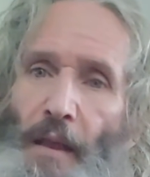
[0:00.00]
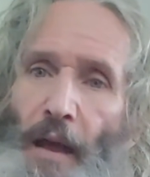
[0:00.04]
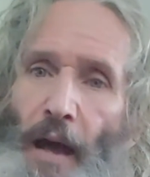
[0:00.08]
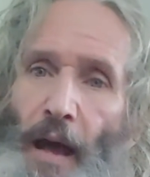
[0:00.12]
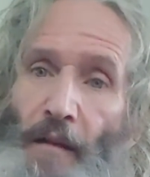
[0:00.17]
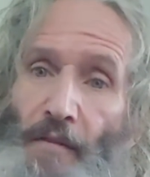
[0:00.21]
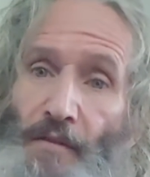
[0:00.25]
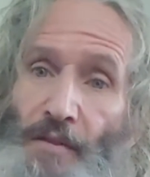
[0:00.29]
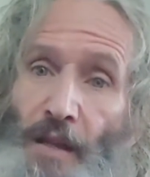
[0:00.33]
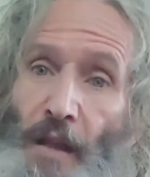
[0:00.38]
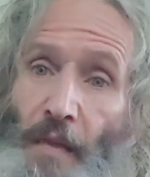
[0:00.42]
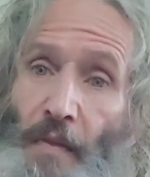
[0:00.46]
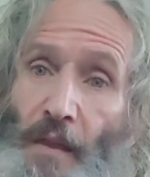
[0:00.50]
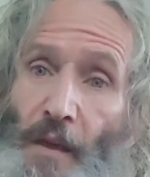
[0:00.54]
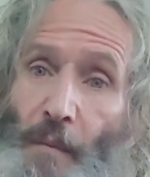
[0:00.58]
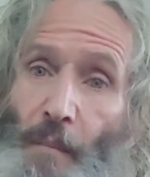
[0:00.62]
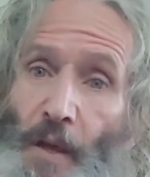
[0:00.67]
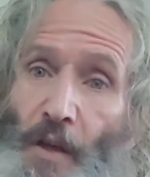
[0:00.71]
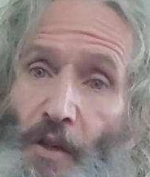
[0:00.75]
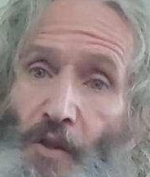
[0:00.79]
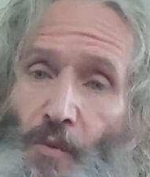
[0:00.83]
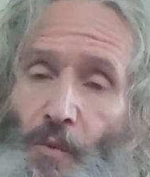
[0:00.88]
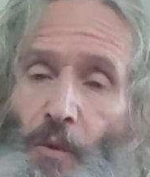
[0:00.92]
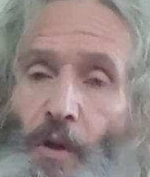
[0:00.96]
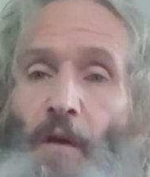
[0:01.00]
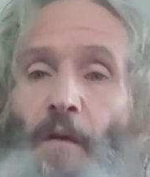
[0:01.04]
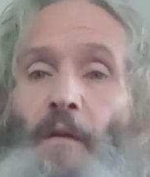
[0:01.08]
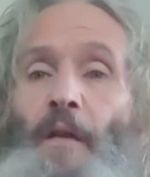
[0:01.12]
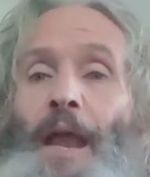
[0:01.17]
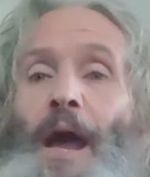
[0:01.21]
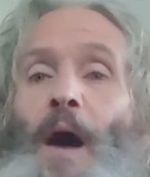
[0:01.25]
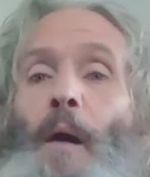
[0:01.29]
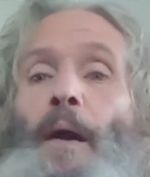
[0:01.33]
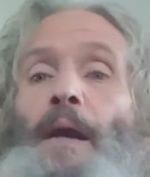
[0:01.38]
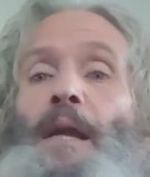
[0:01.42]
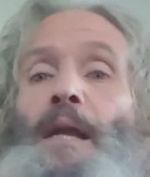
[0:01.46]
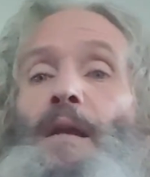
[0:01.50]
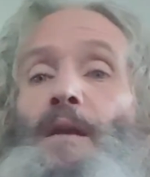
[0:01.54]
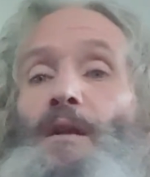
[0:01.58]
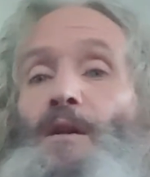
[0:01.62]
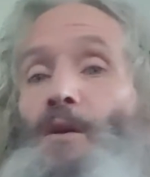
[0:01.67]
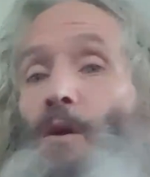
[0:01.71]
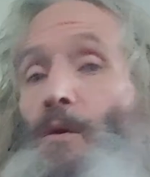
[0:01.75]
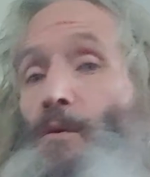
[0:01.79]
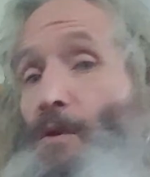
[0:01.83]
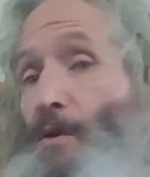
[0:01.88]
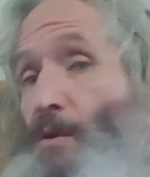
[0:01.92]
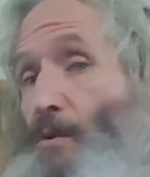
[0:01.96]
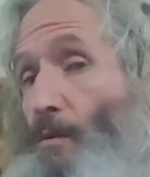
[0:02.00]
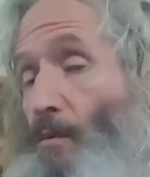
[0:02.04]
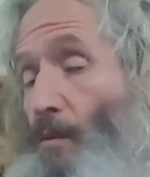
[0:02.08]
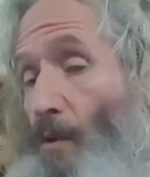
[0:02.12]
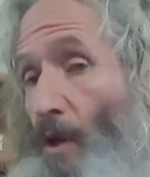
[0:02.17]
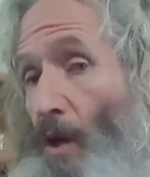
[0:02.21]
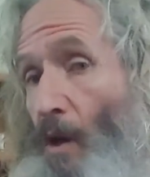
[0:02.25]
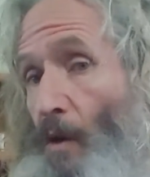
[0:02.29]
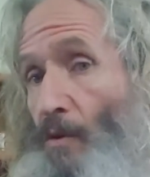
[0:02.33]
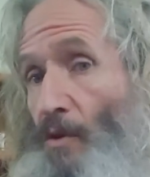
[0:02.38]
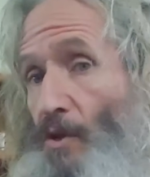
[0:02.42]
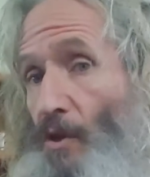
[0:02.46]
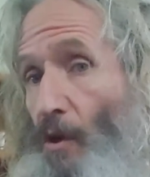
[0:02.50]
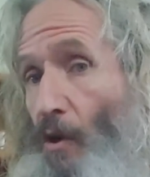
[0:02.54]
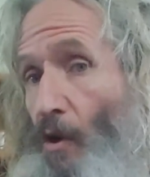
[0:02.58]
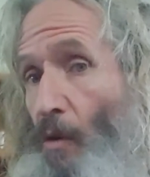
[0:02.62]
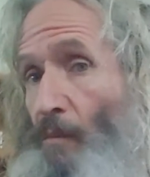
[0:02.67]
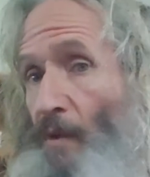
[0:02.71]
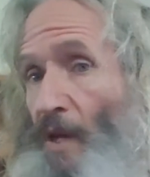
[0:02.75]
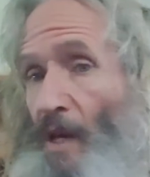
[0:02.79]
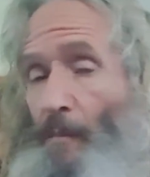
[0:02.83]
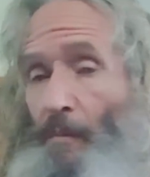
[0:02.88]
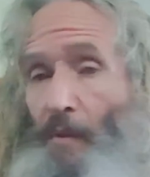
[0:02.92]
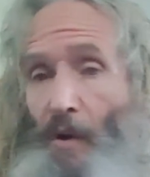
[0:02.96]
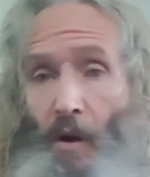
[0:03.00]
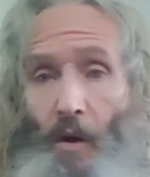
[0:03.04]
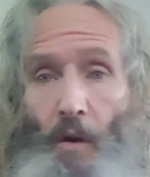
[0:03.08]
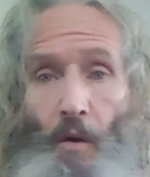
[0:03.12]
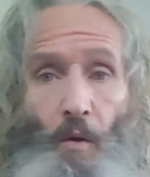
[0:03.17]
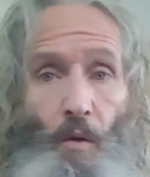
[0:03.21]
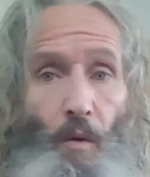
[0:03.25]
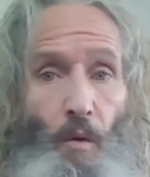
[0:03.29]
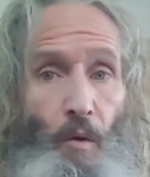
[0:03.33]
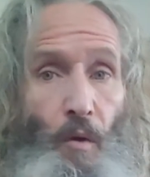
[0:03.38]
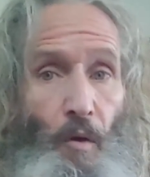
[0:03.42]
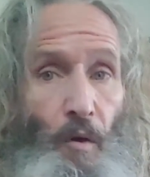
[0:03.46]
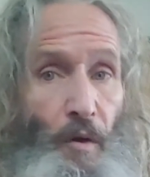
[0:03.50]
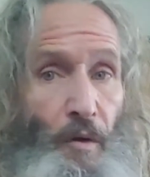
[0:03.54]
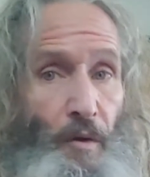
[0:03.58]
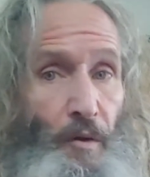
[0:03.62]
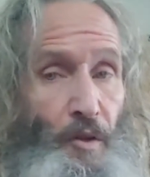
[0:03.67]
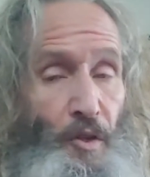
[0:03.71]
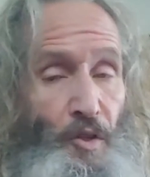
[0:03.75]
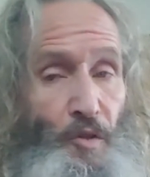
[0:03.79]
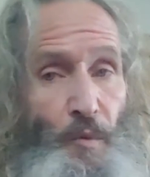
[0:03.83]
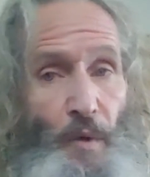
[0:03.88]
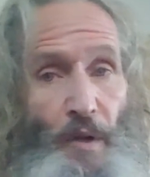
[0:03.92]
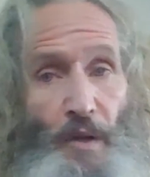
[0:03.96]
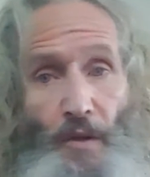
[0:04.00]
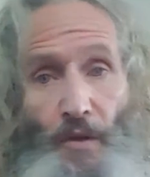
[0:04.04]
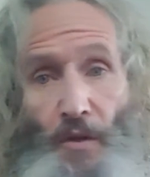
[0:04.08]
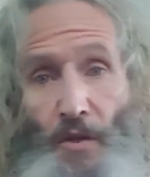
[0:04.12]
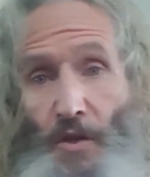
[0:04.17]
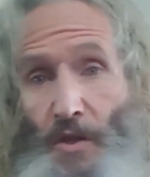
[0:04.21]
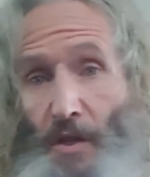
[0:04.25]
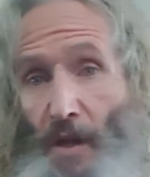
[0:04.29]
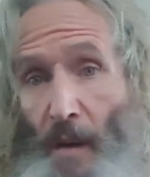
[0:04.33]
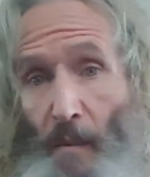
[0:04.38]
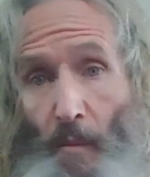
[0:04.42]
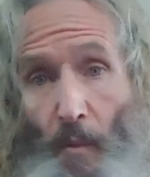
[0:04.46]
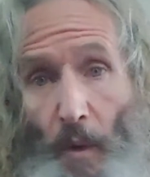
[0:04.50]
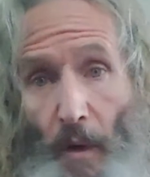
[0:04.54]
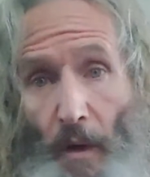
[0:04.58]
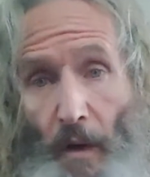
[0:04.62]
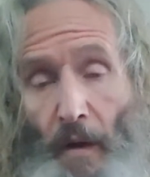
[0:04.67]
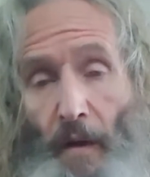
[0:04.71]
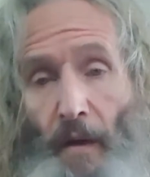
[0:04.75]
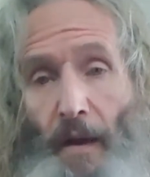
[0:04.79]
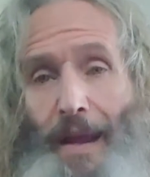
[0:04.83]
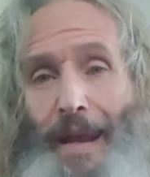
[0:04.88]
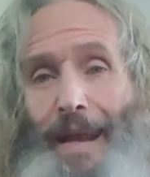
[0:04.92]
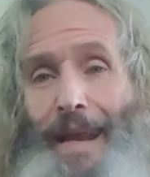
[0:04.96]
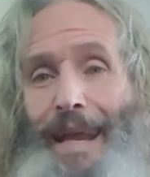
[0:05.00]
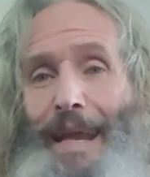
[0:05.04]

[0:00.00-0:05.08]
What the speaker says: I've sent them elsewhere. Now I need to go to Lowe's or Home Depot or a nursery or somewhere,